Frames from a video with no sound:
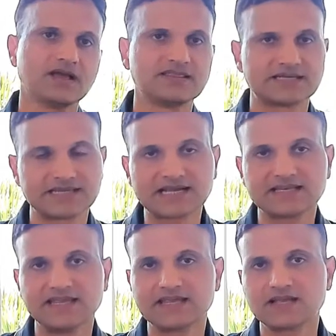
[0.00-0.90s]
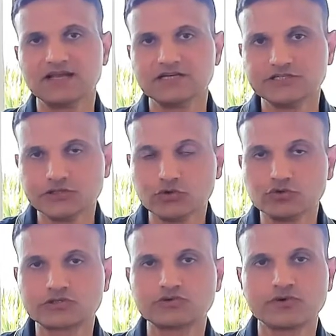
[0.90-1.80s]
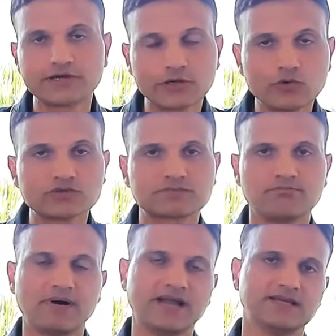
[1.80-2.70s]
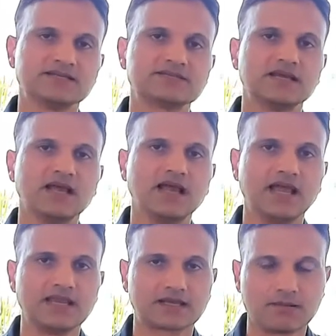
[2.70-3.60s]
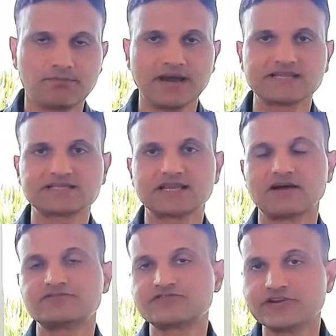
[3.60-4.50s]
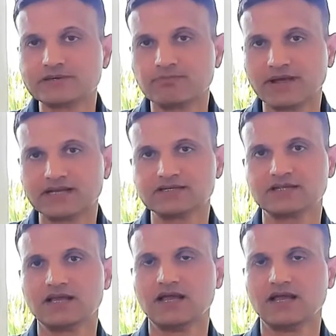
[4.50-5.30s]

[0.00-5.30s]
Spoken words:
The technique used to reduce bias in comparison of treatment